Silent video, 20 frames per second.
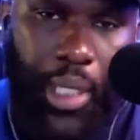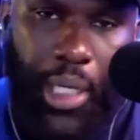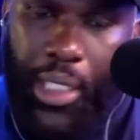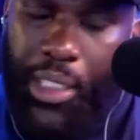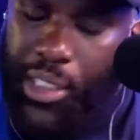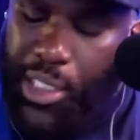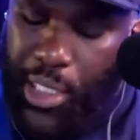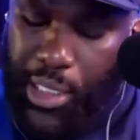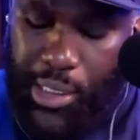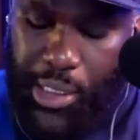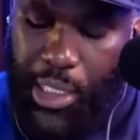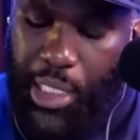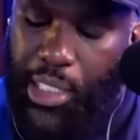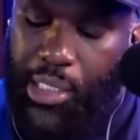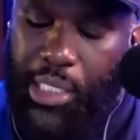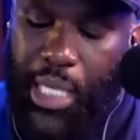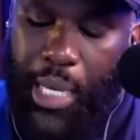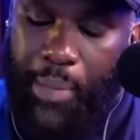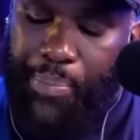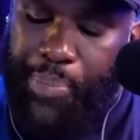This
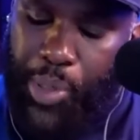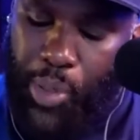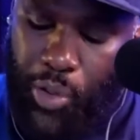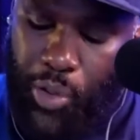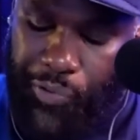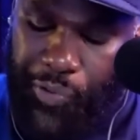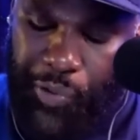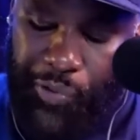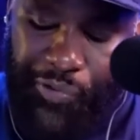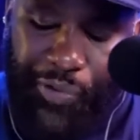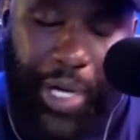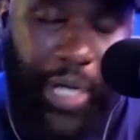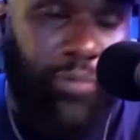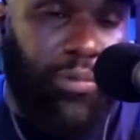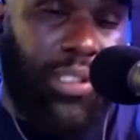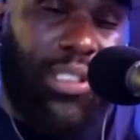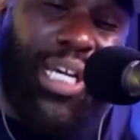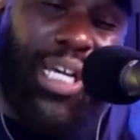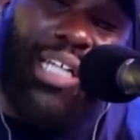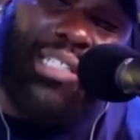is a beautiful
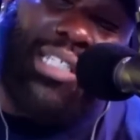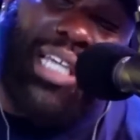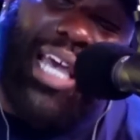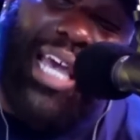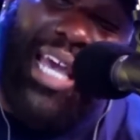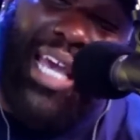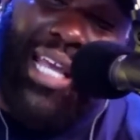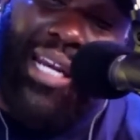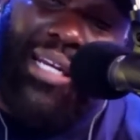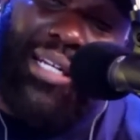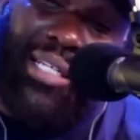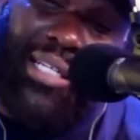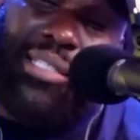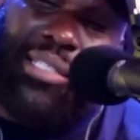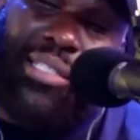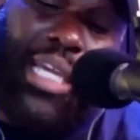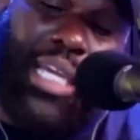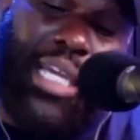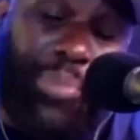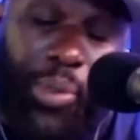fragrance. I had a
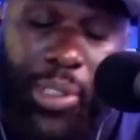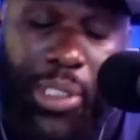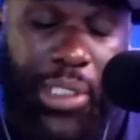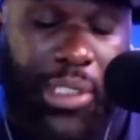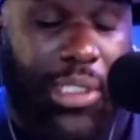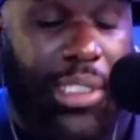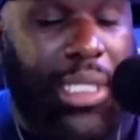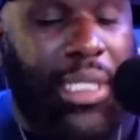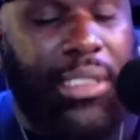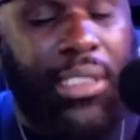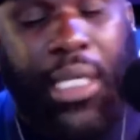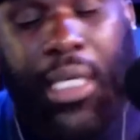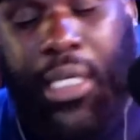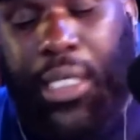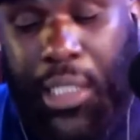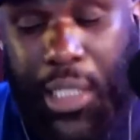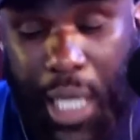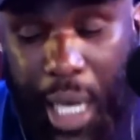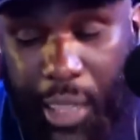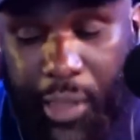sample of this, as I said,
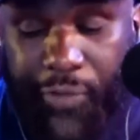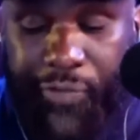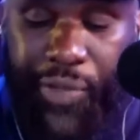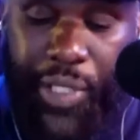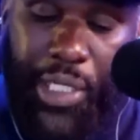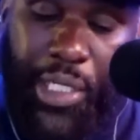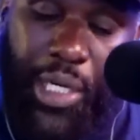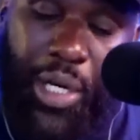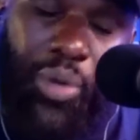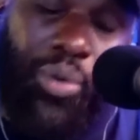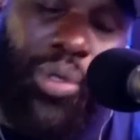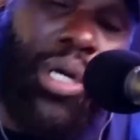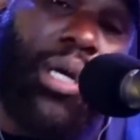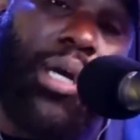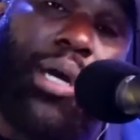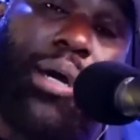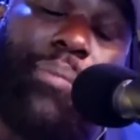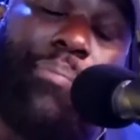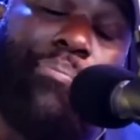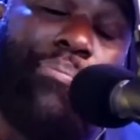another video
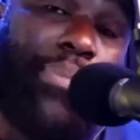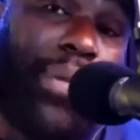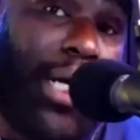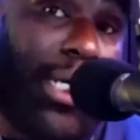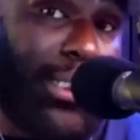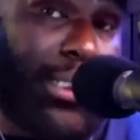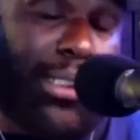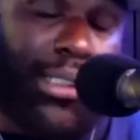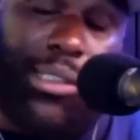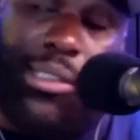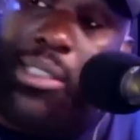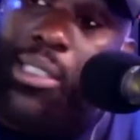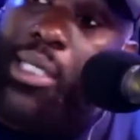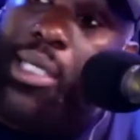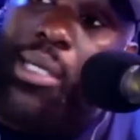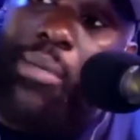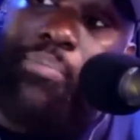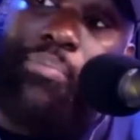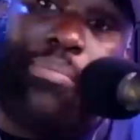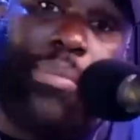months
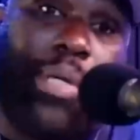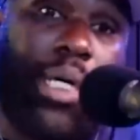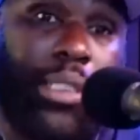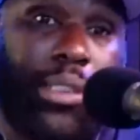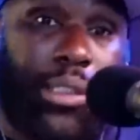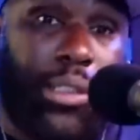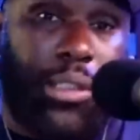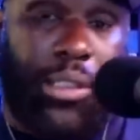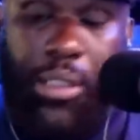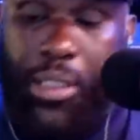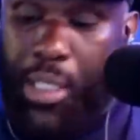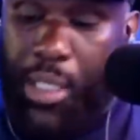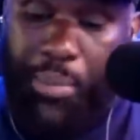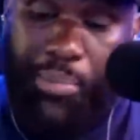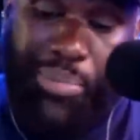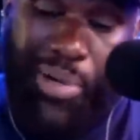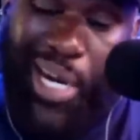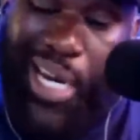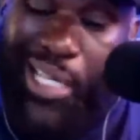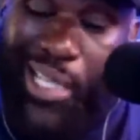and months,
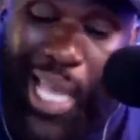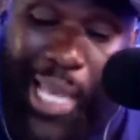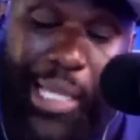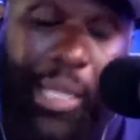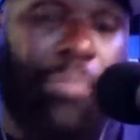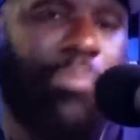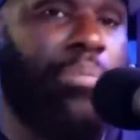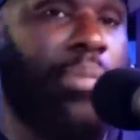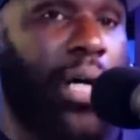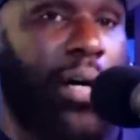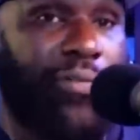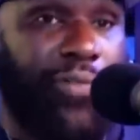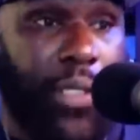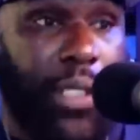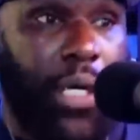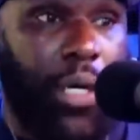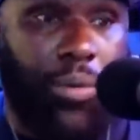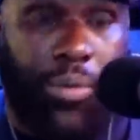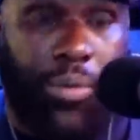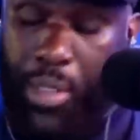probably like a month
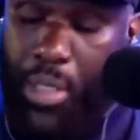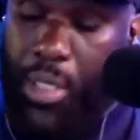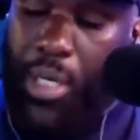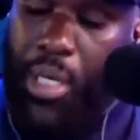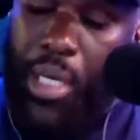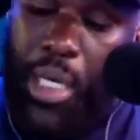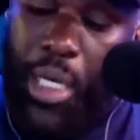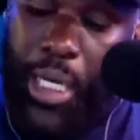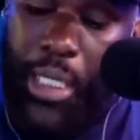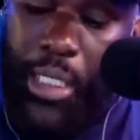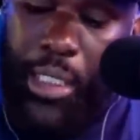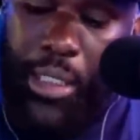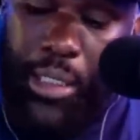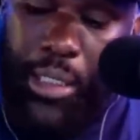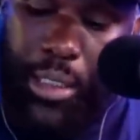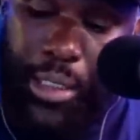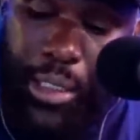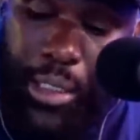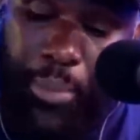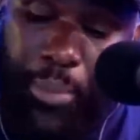ago. And
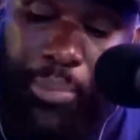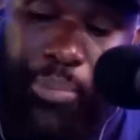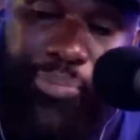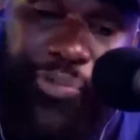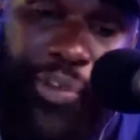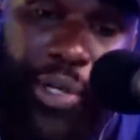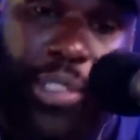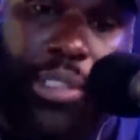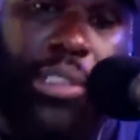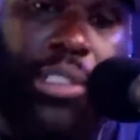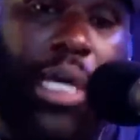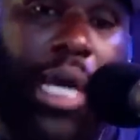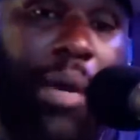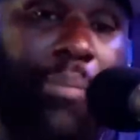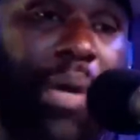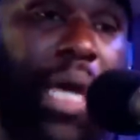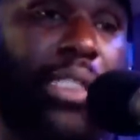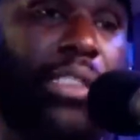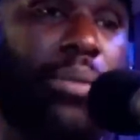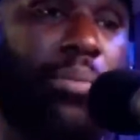the first time
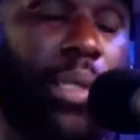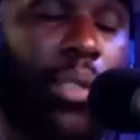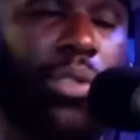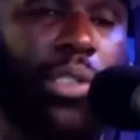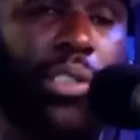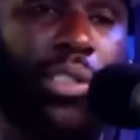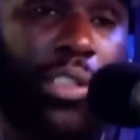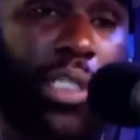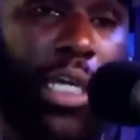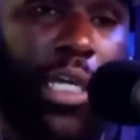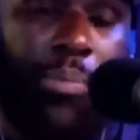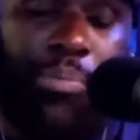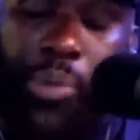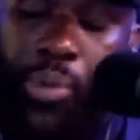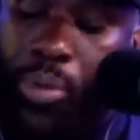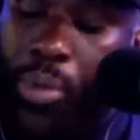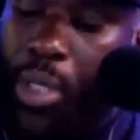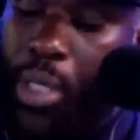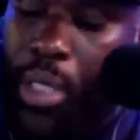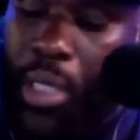I smoked the
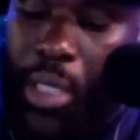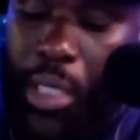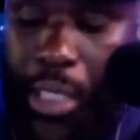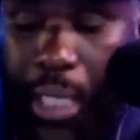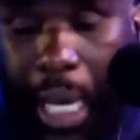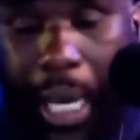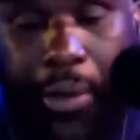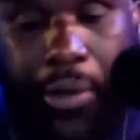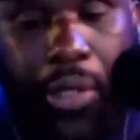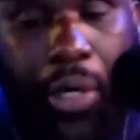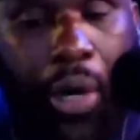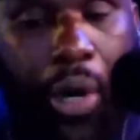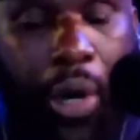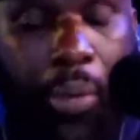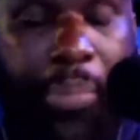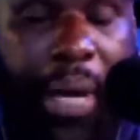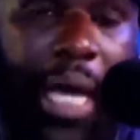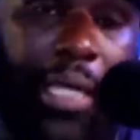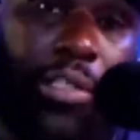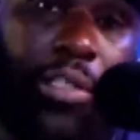sample, I called
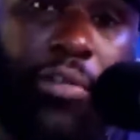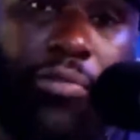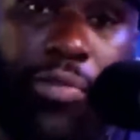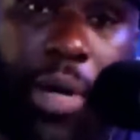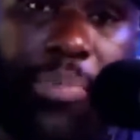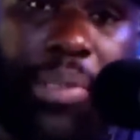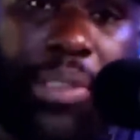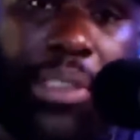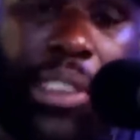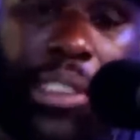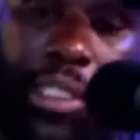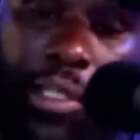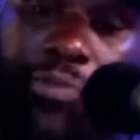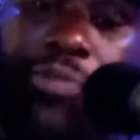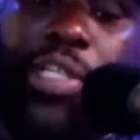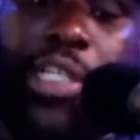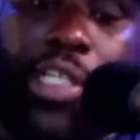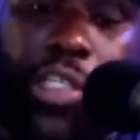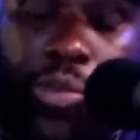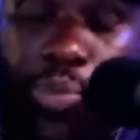back to the representative,
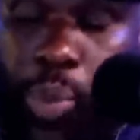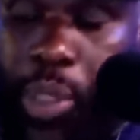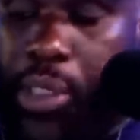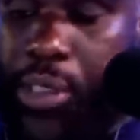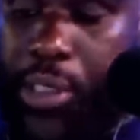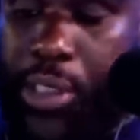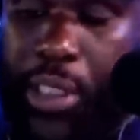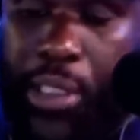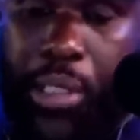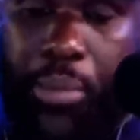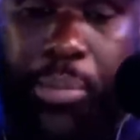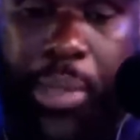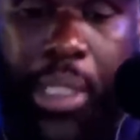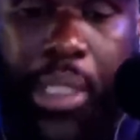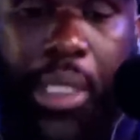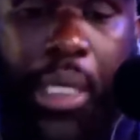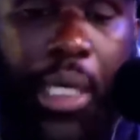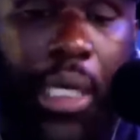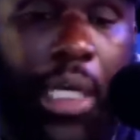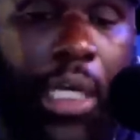and this was sent to me,
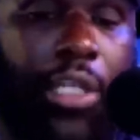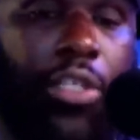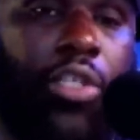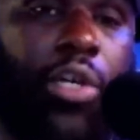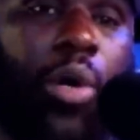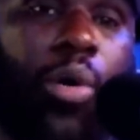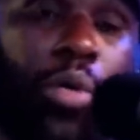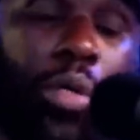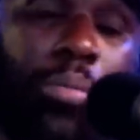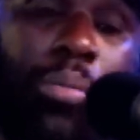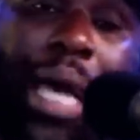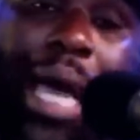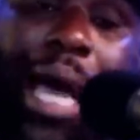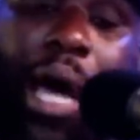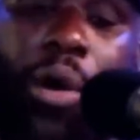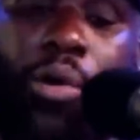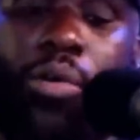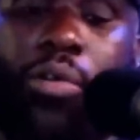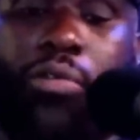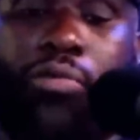and told him
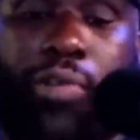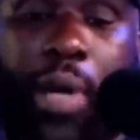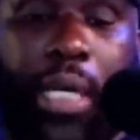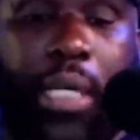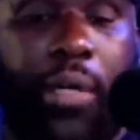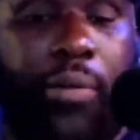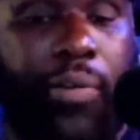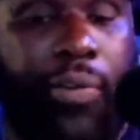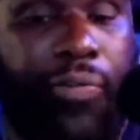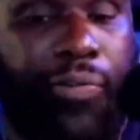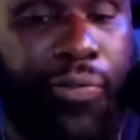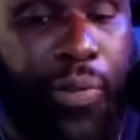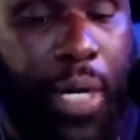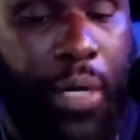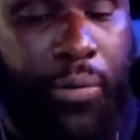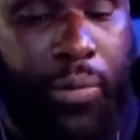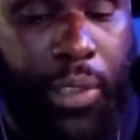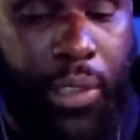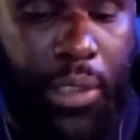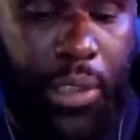how great of a
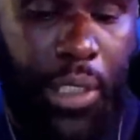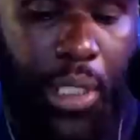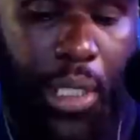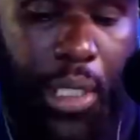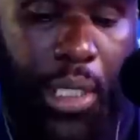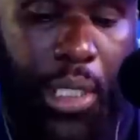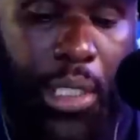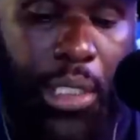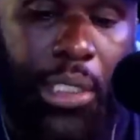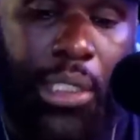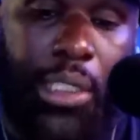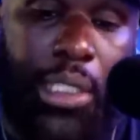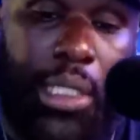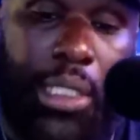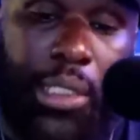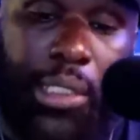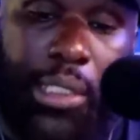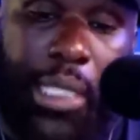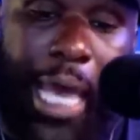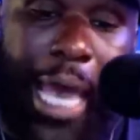fragrance
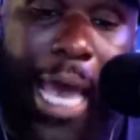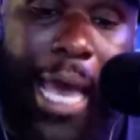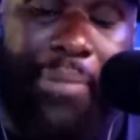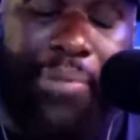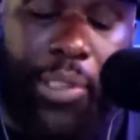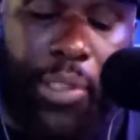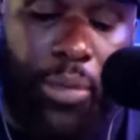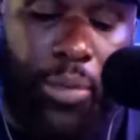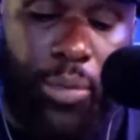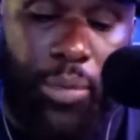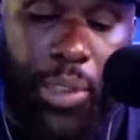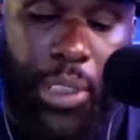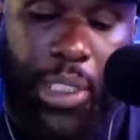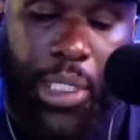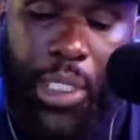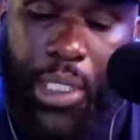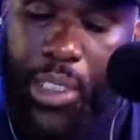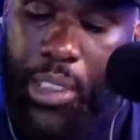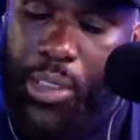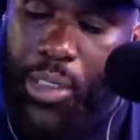this
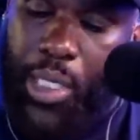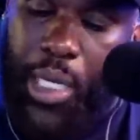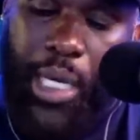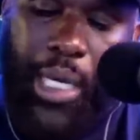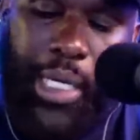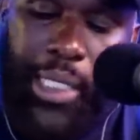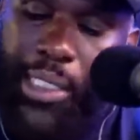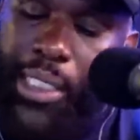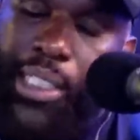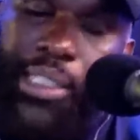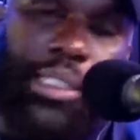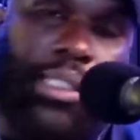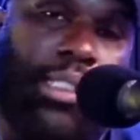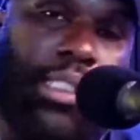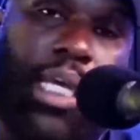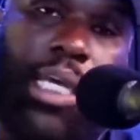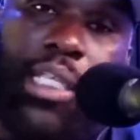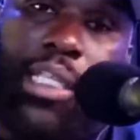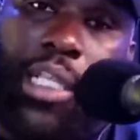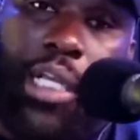absolutely is. This is
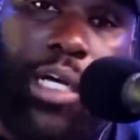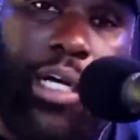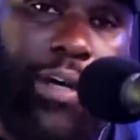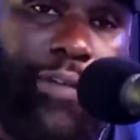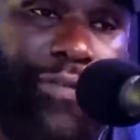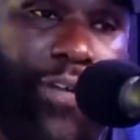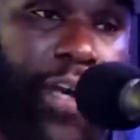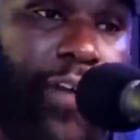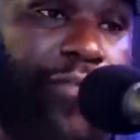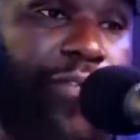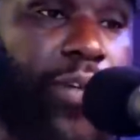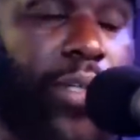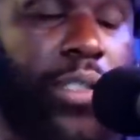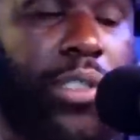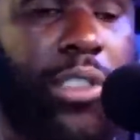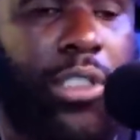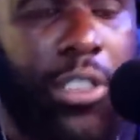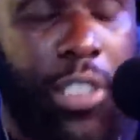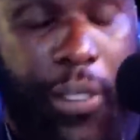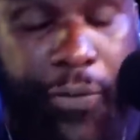a love at first
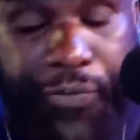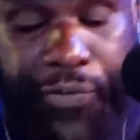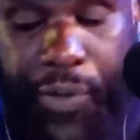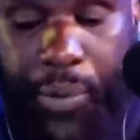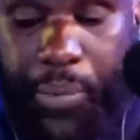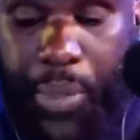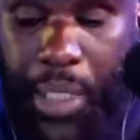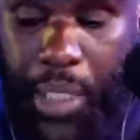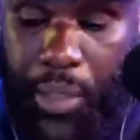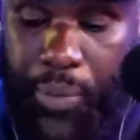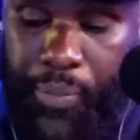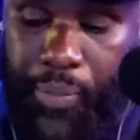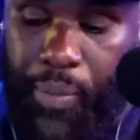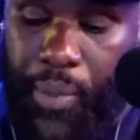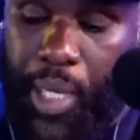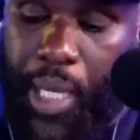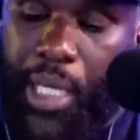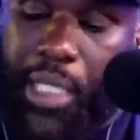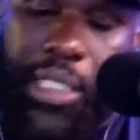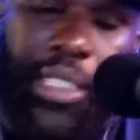sniff for me.
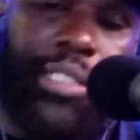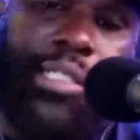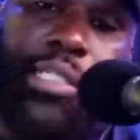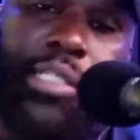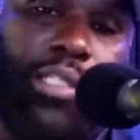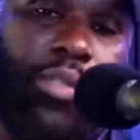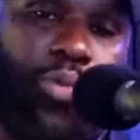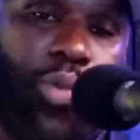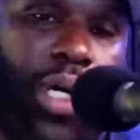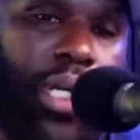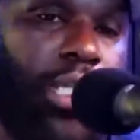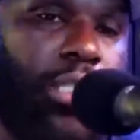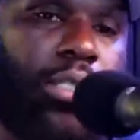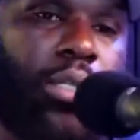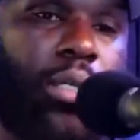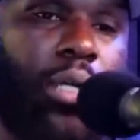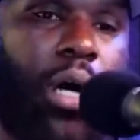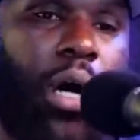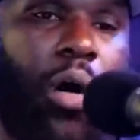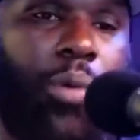This isn't one that's
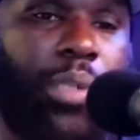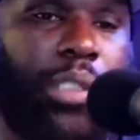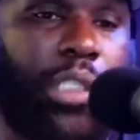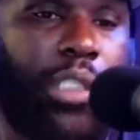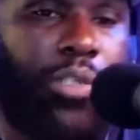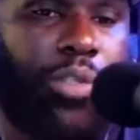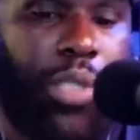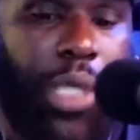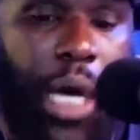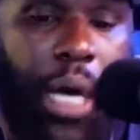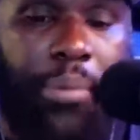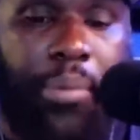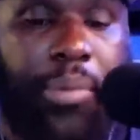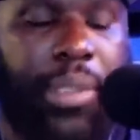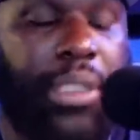going to always get you compliments.